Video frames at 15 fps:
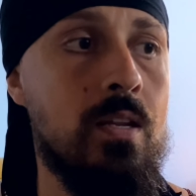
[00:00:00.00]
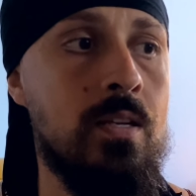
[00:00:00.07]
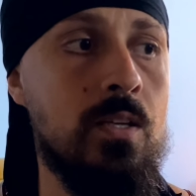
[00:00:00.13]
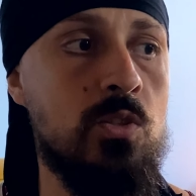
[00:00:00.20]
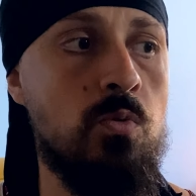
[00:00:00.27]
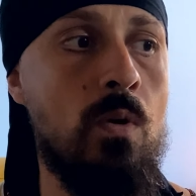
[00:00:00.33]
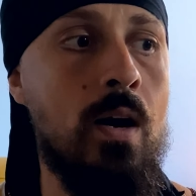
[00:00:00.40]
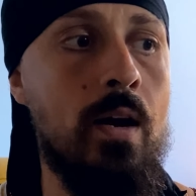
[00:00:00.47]

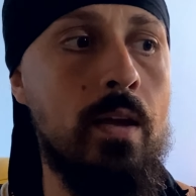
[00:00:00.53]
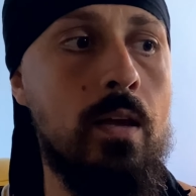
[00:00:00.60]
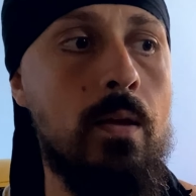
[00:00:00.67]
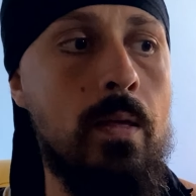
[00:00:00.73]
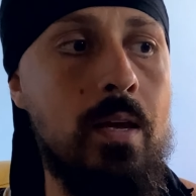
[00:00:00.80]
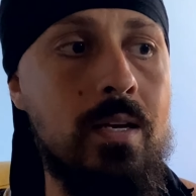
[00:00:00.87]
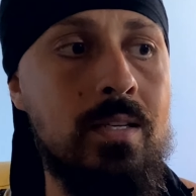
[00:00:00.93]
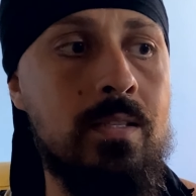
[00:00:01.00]
That's why
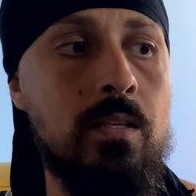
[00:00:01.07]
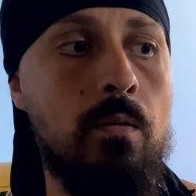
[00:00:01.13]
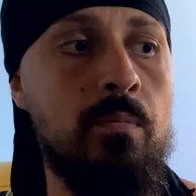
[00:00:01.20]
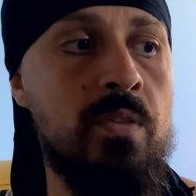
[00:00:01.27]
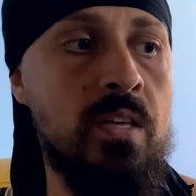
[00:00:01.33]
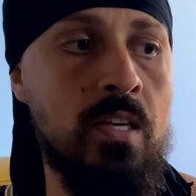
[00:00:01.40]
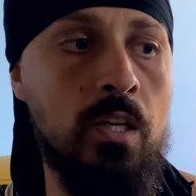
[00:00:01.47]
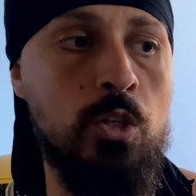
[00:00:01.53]

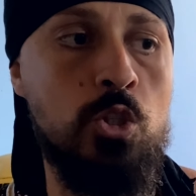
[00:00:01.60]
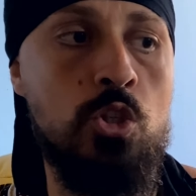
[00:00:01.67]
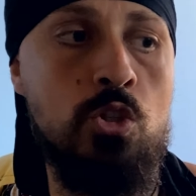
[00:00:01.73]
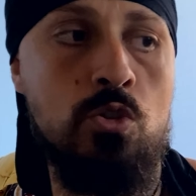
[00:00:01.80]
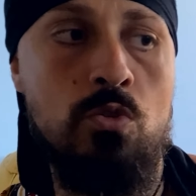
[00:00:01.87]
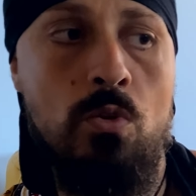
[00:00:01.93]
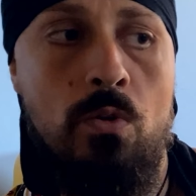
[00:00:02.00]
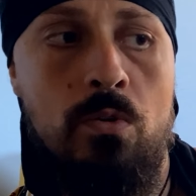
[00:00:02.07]
something
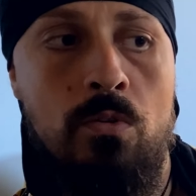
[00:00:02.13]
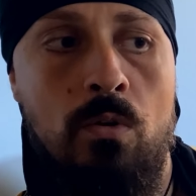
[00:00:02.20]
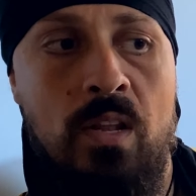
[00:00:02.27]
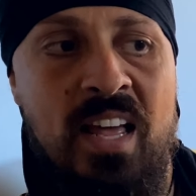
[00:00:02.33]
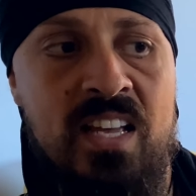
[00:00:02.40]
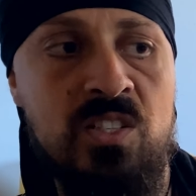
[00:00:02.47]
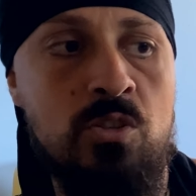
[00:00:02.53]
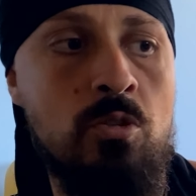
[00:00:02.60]
external has